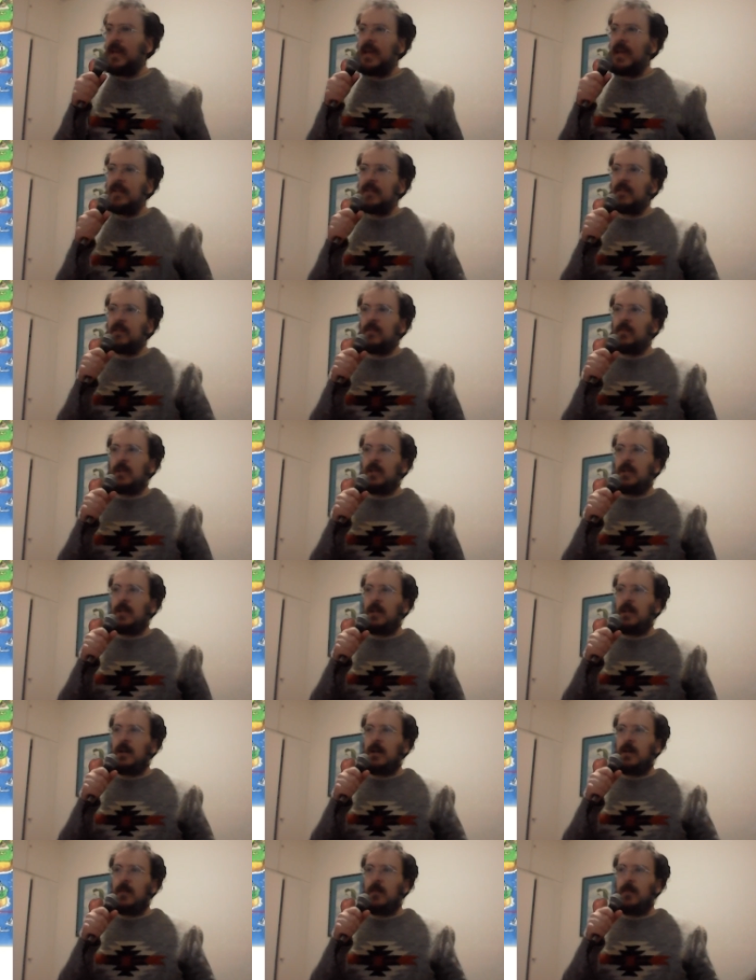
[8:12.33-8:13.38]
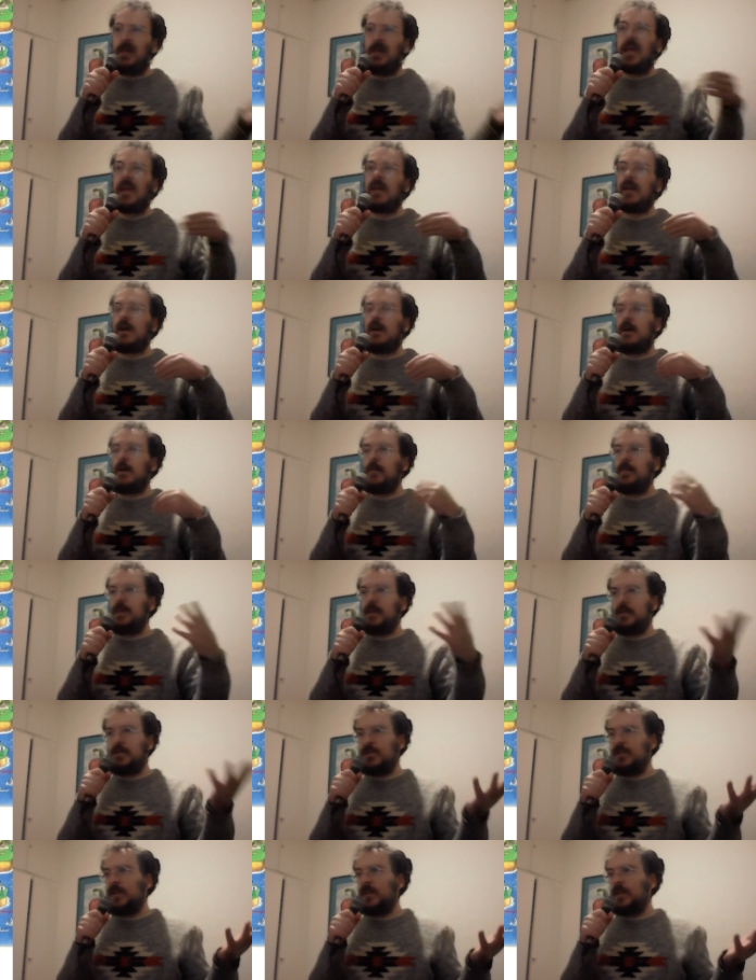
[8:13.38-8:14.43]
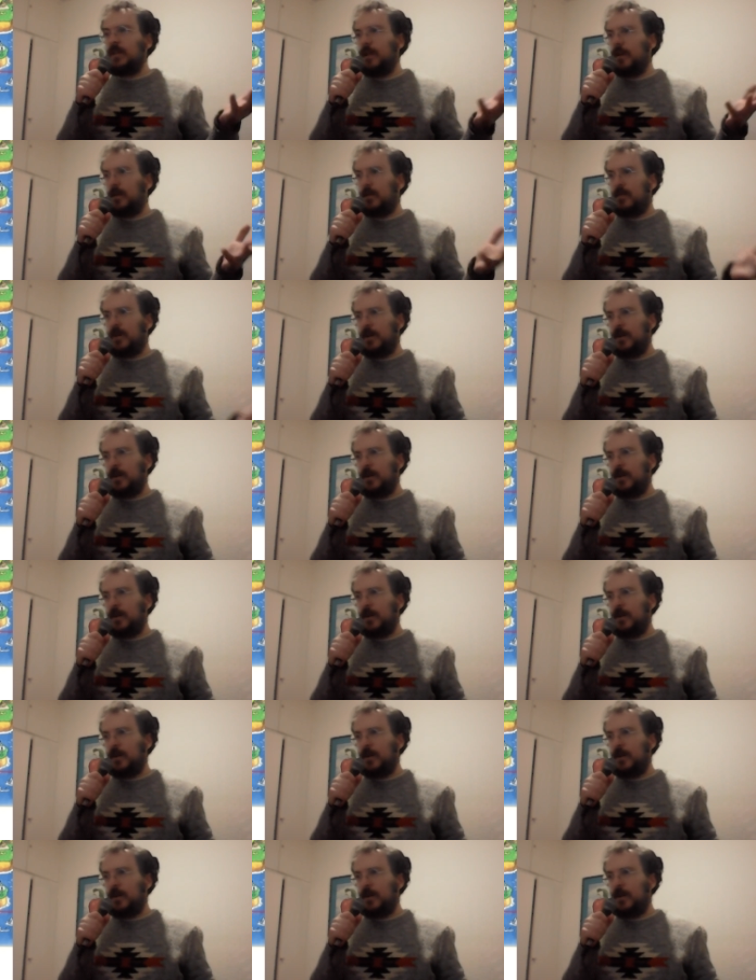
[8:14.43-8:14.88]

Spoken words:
In the case of a big RPG